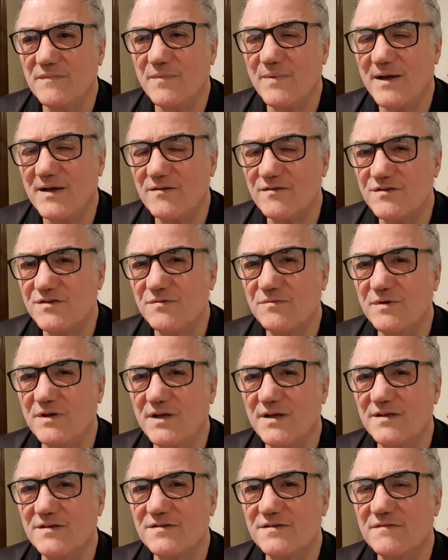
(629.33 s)
about 2
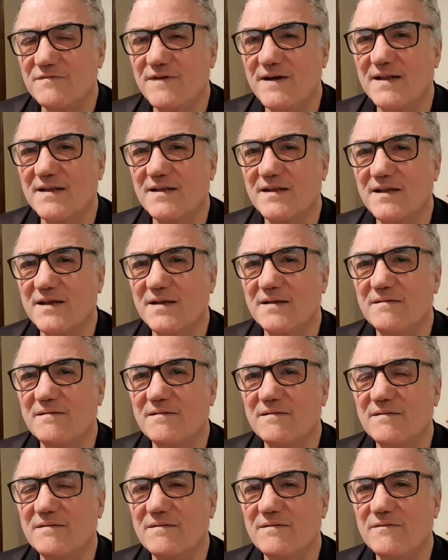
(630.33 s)
years to validate
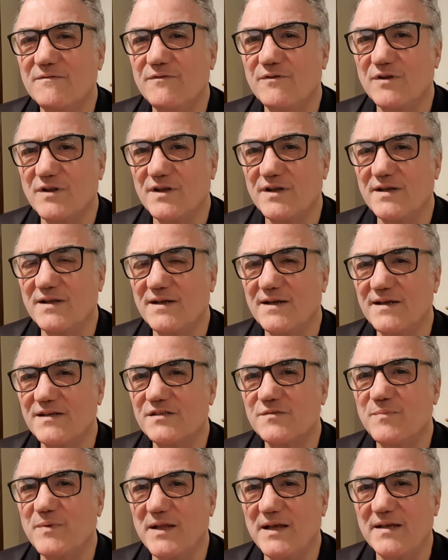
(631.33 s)
fully, and I
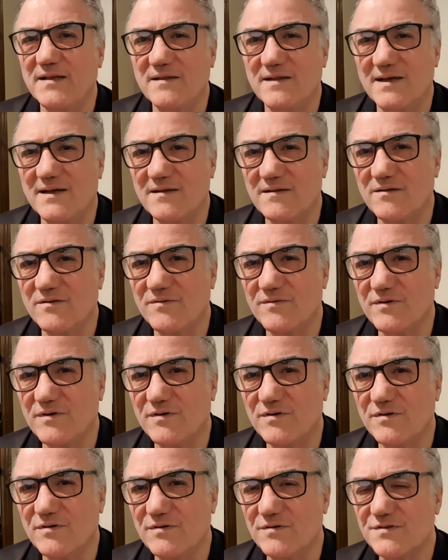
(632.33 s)
explained that on the
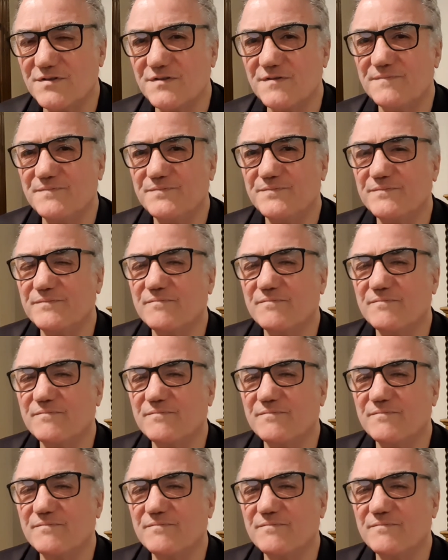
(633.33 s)
course.